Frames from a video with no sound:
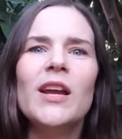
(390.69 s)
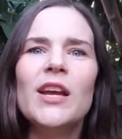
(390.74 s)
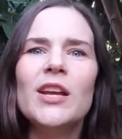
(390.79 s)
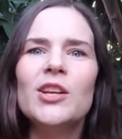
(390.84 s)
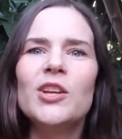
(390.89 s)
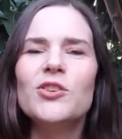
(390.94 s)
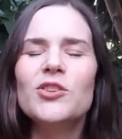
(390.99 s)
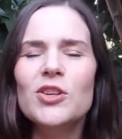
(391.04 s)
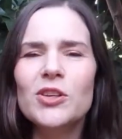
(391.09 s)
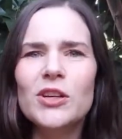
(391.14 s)

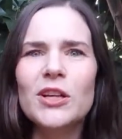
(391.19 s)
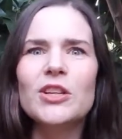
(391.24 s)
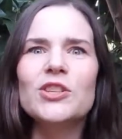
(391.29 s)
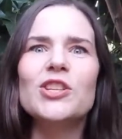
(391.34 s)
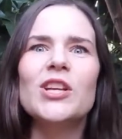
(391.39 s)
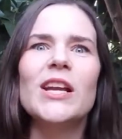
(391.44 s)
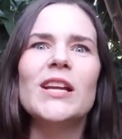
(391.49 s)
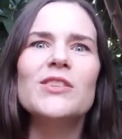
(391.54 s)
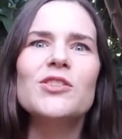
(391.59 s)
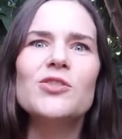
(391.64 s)
you took a
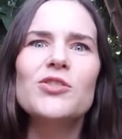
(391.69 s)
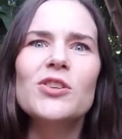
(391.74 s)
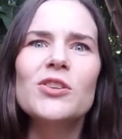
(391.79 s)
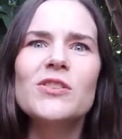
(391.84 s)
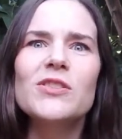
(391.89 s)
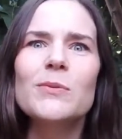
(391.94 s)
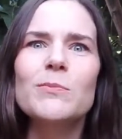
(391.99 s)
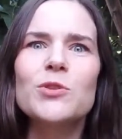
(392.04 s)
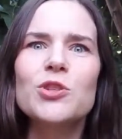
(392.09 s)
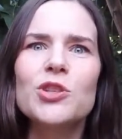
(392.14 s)
chance, you took
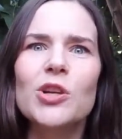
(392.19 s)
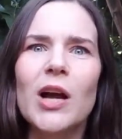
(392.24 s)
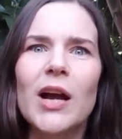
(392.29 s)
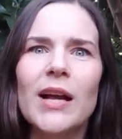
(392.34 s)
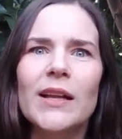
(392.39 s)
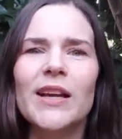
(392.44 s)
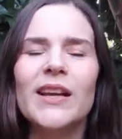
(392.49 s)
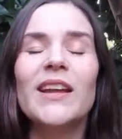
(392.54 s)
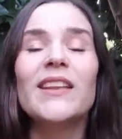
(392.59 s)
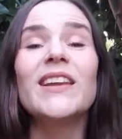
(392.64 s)
some
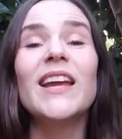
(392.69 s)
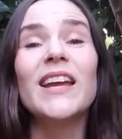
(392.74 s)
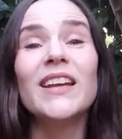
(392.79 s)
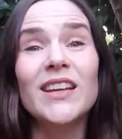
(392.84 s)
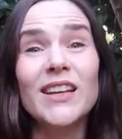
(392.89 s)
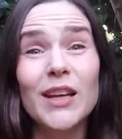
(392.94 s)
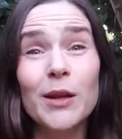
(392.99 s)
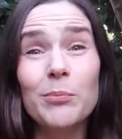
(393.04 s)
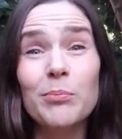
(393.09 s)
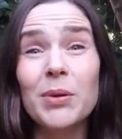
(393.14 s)
shots, and they
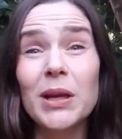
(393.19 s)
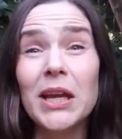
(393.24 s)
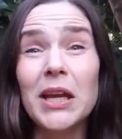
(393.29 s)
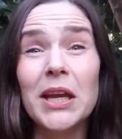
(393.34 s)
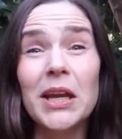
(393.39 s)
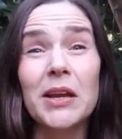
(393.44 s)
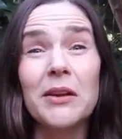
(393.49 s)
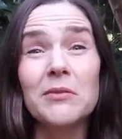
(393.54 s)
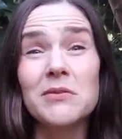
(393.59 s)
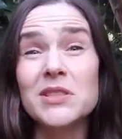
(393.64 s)
ended up
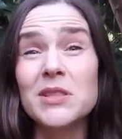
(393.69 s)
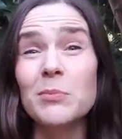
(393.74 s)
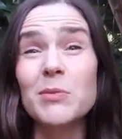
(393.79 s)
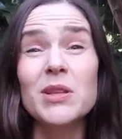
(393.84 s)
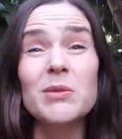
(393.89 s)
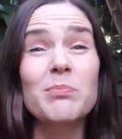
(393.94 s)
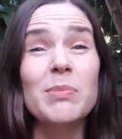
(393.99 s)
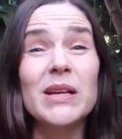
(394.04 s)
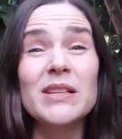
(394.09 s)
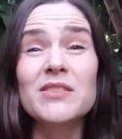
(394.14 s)
being some of the
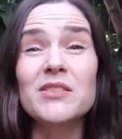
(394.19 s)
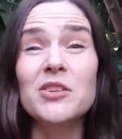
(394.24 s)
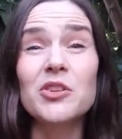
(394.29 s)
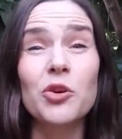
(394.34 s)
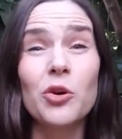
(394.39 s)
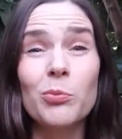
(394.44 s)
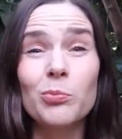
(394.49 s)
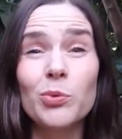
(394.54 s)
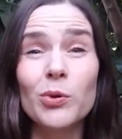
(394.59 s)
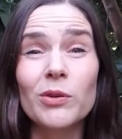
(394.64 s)
best in
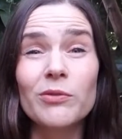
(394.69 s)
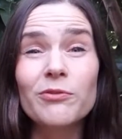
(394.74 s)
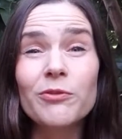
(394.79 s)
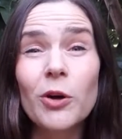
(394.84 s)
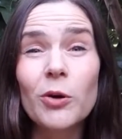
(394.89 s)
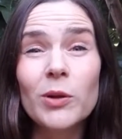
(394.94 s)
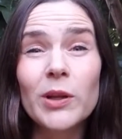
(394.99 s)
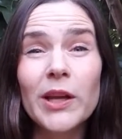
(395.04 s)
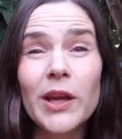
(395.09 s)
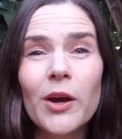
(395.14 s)
your
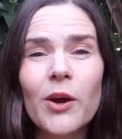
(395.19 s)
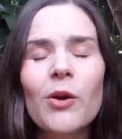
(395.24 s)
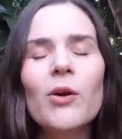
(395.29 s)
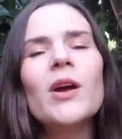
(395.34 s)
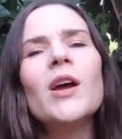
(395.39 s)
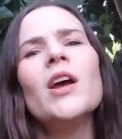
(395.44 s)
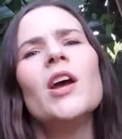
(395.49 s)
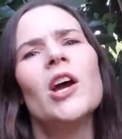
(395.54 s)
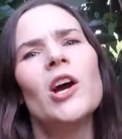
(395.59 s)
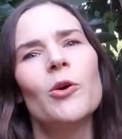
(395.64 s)
portfolio.
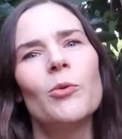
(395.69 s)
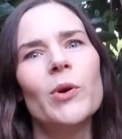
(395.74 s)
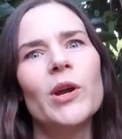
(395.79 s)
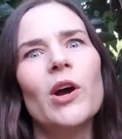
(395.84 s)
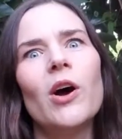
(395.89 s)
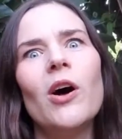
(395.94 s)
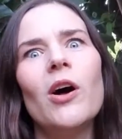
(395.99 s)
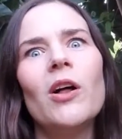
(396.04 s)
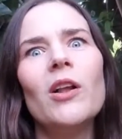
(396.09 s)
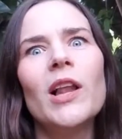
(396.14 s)
We
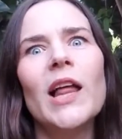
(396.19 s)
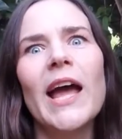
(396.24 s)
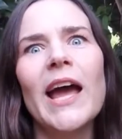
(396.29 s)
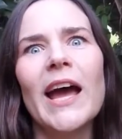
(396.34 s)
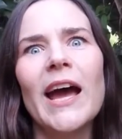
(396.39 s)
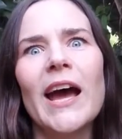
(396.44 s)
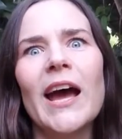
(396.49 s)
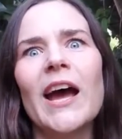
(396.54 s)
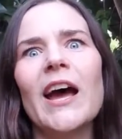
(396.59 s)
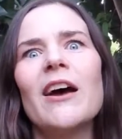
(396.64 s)
all
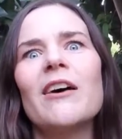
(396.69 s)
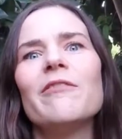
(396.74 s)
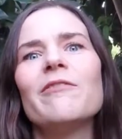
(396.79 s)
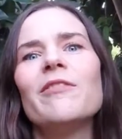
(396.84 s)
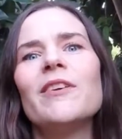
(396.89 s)
have